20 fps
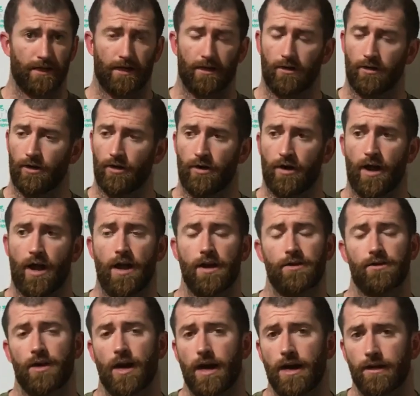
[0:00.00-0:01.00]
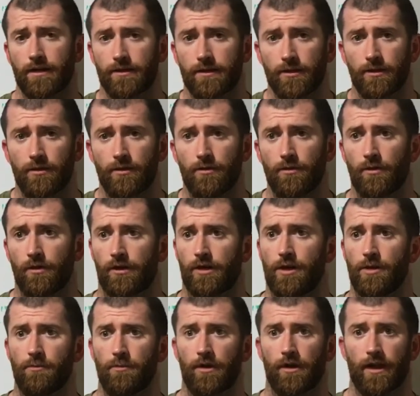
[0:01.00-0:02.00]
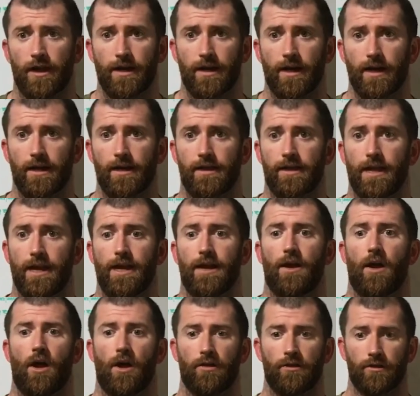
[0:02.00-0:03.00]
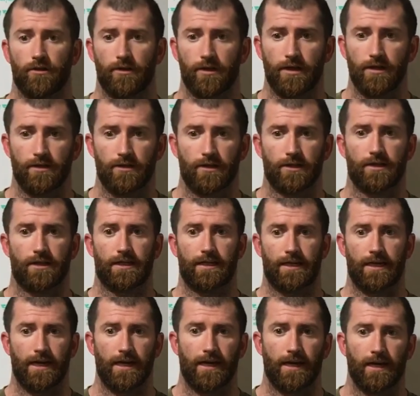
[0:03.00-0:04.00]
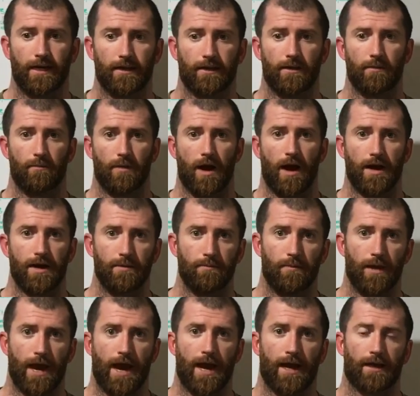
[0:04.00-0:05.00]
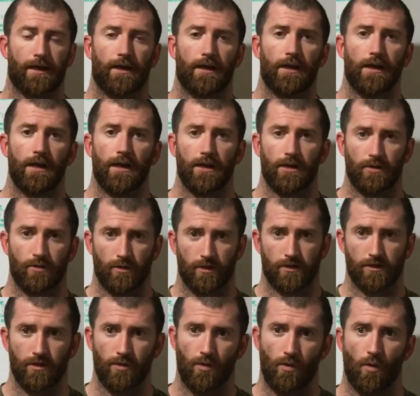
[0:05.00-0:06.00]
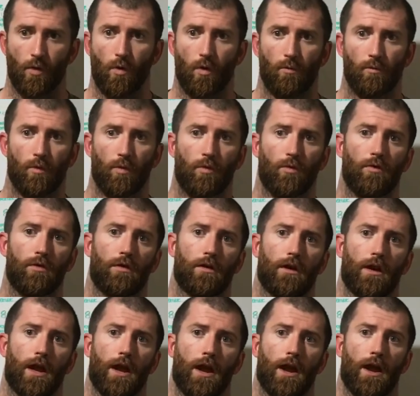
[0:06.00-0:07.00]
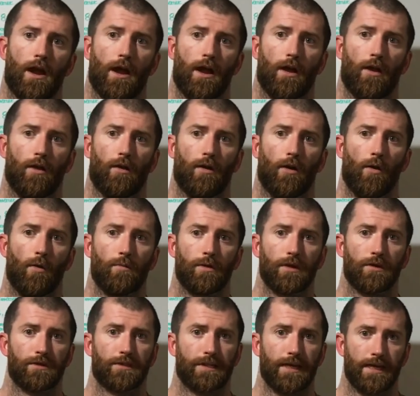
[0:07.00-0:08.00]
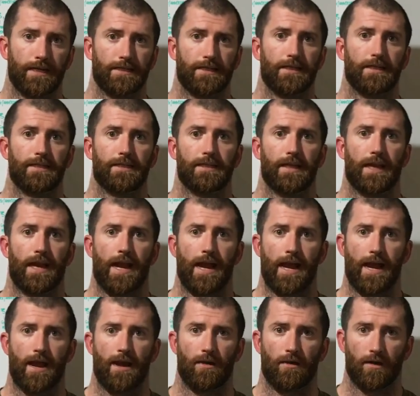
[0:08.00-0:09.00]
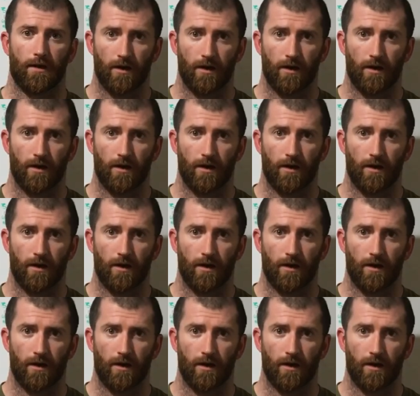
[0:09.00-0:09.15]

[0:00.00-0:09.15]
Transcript: You're not trying to accumulate anything other than just getting the body back to its normal homeostasis and